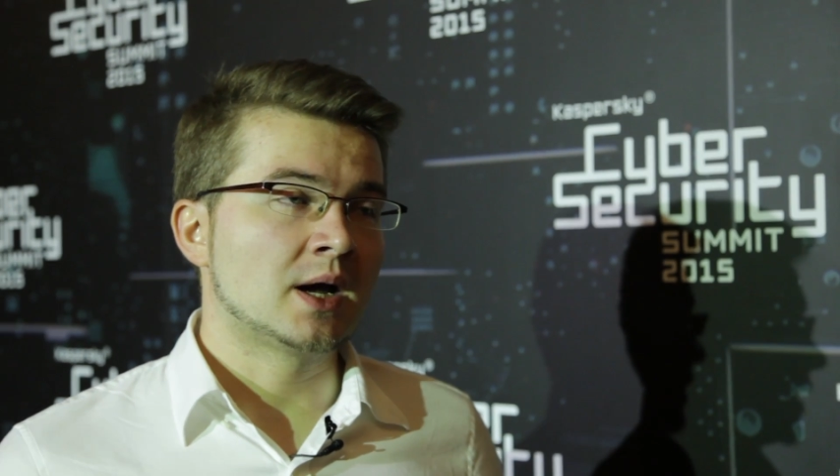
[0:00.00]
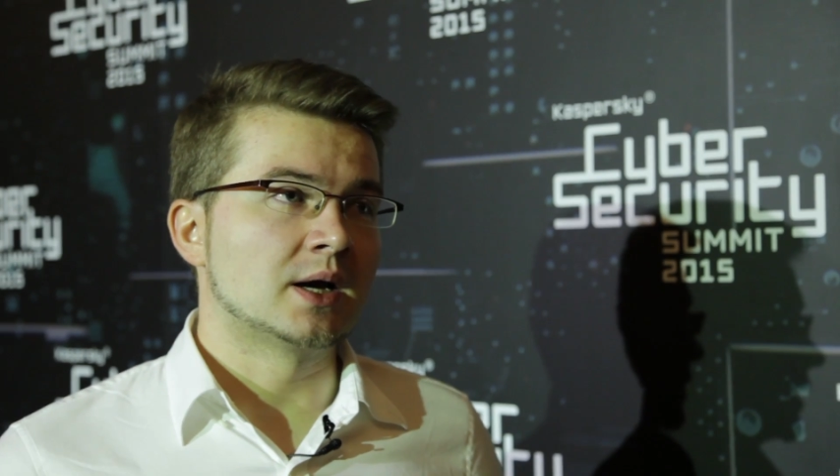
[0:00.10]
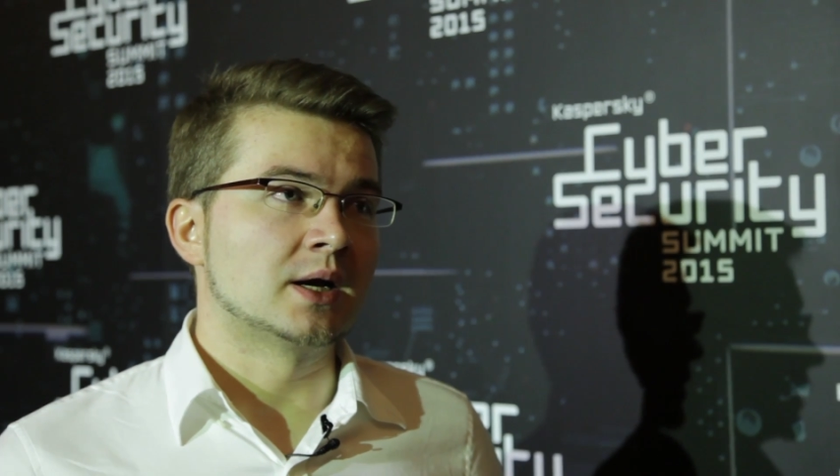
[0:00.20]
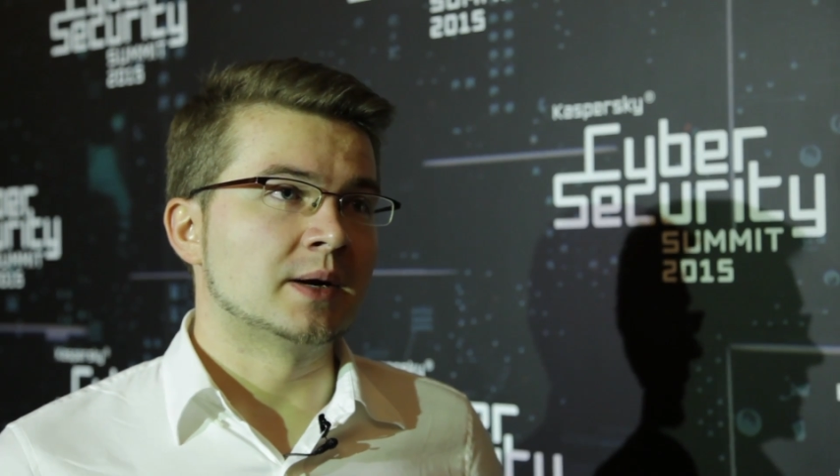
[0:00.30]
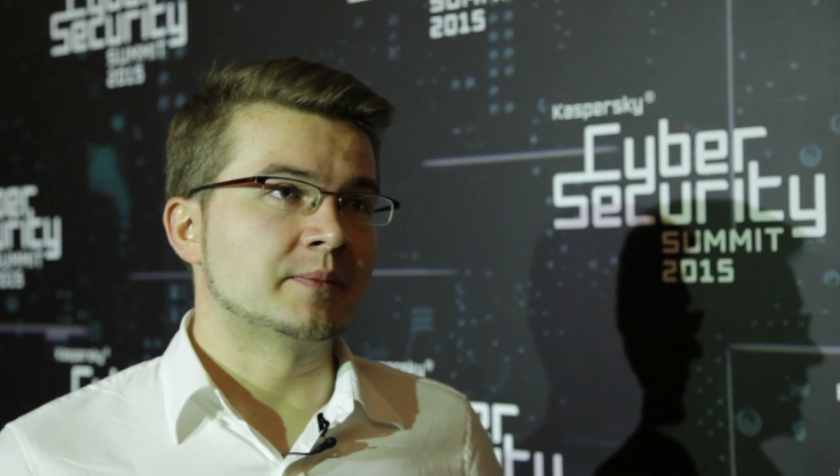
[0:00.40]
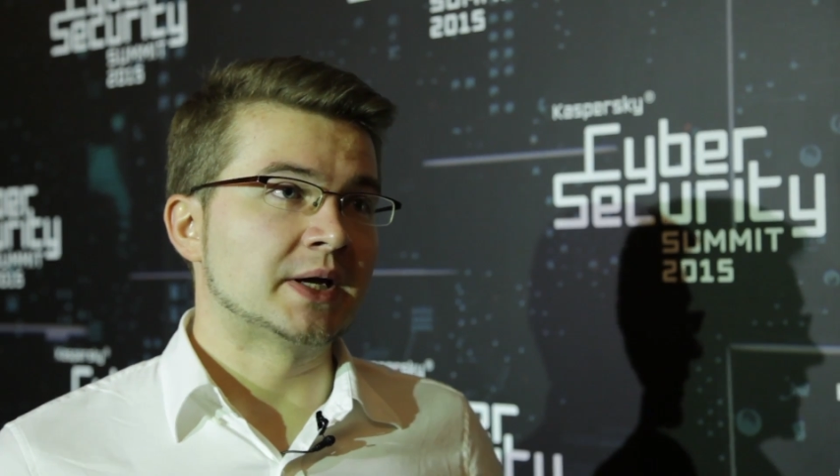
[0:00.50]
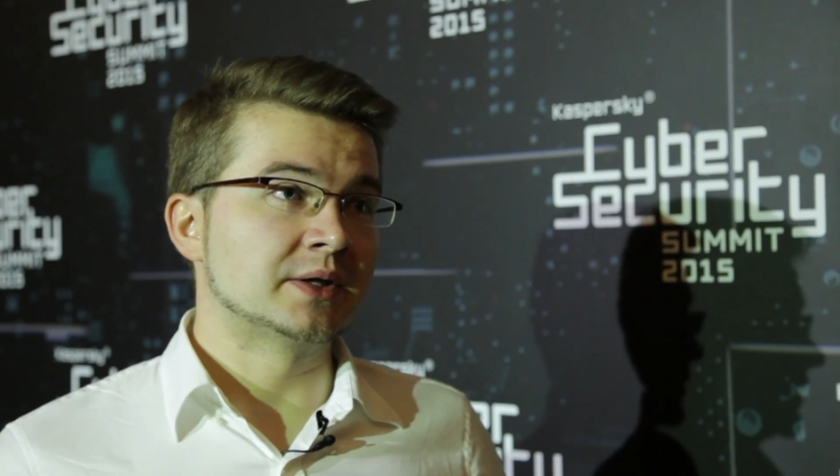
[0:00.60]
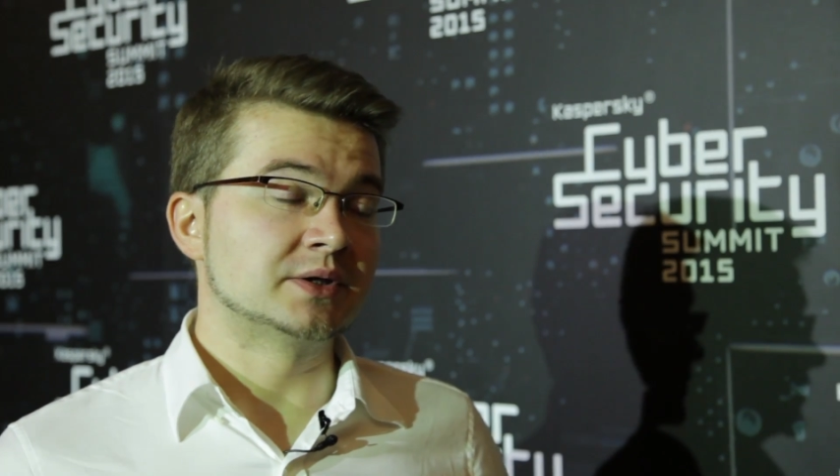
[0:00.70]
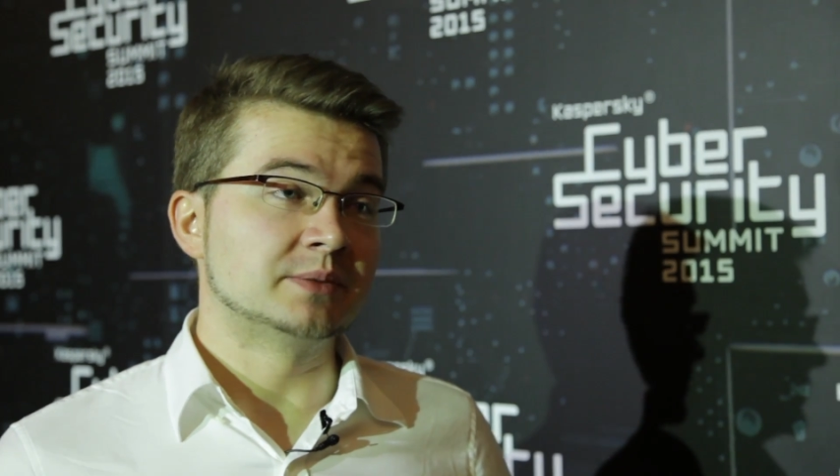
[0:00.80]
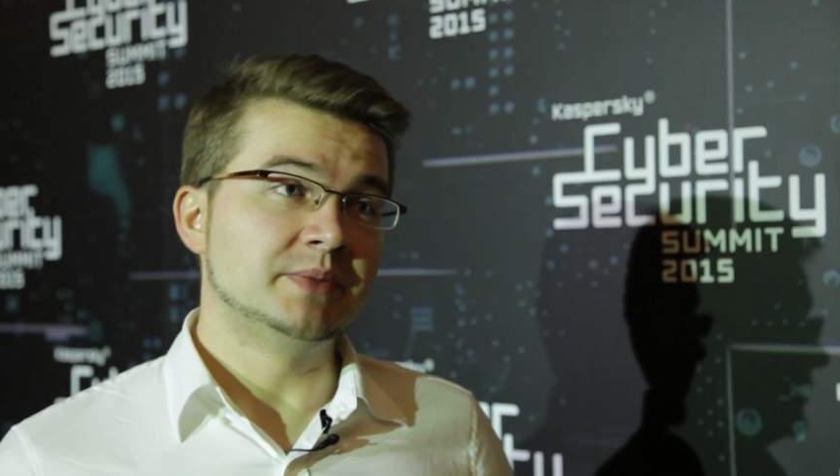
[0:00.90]

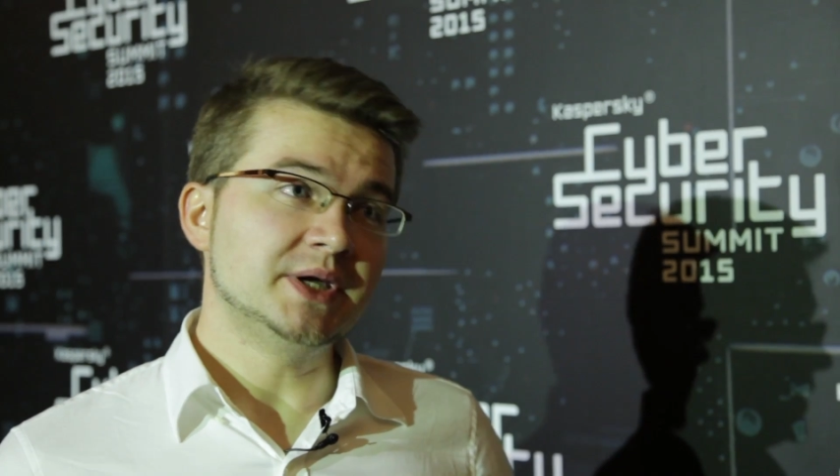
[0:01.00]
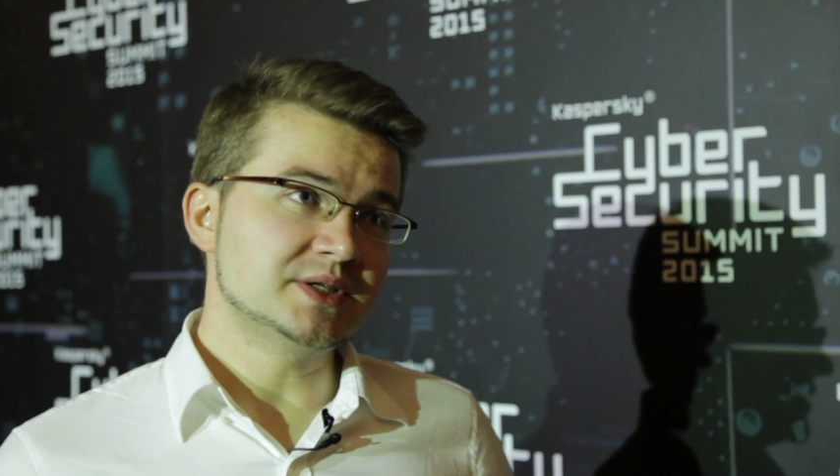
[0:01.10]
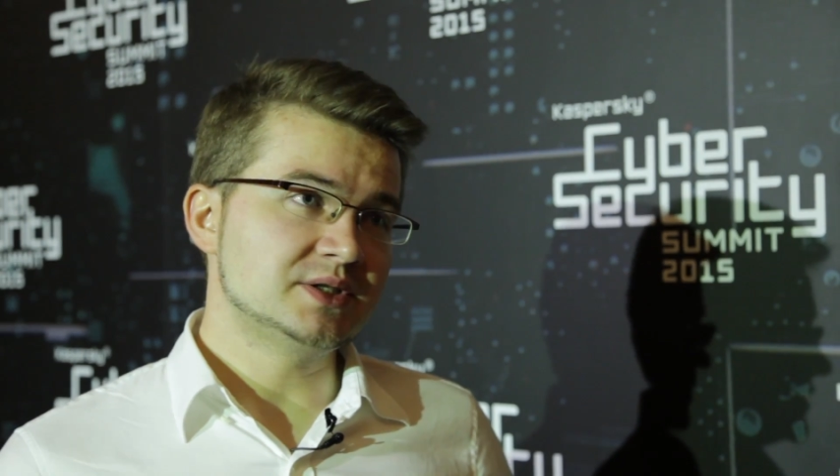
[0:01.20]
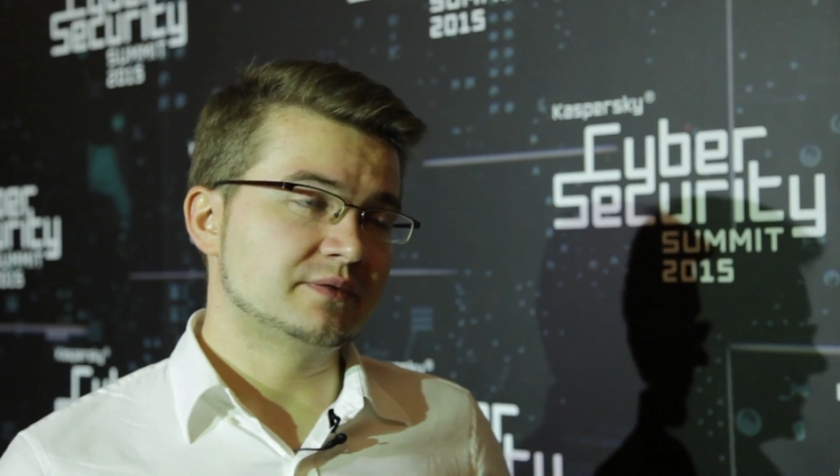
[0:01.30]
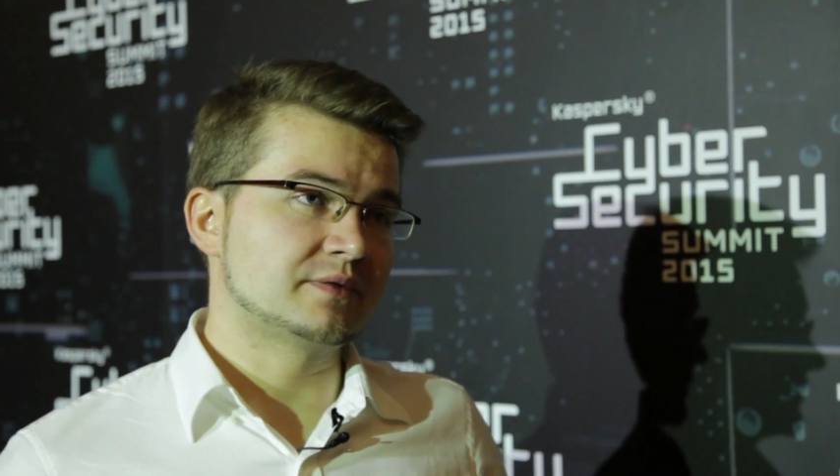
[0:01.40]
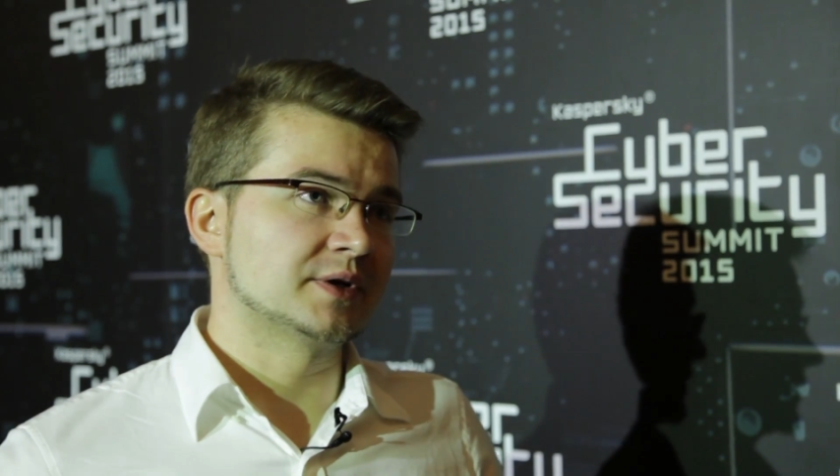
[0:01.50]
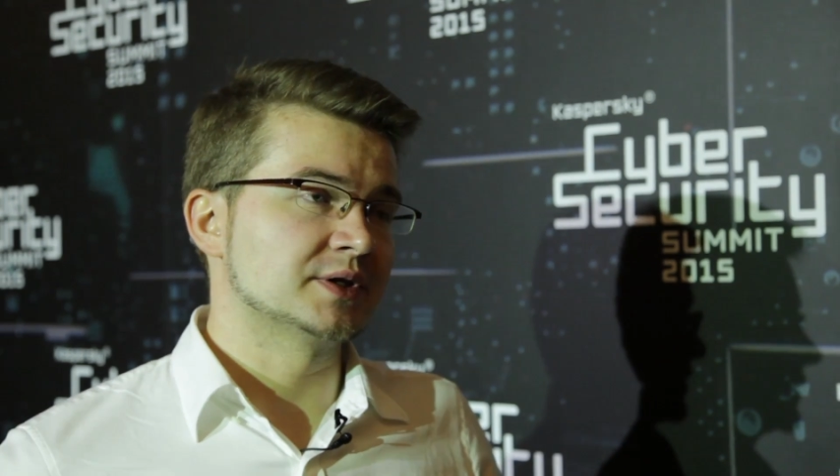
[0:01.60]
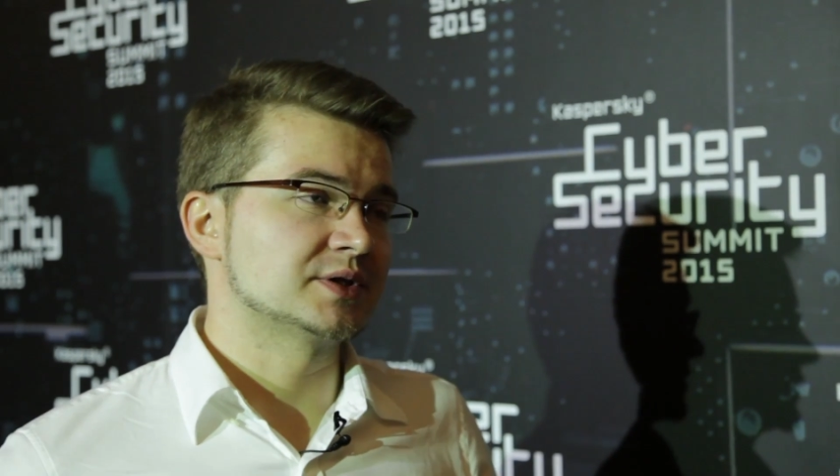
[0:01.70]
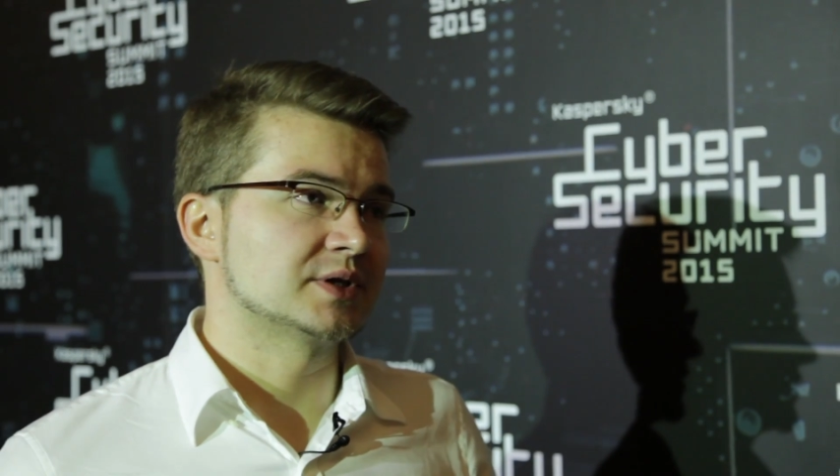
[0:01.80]
And the biggest difference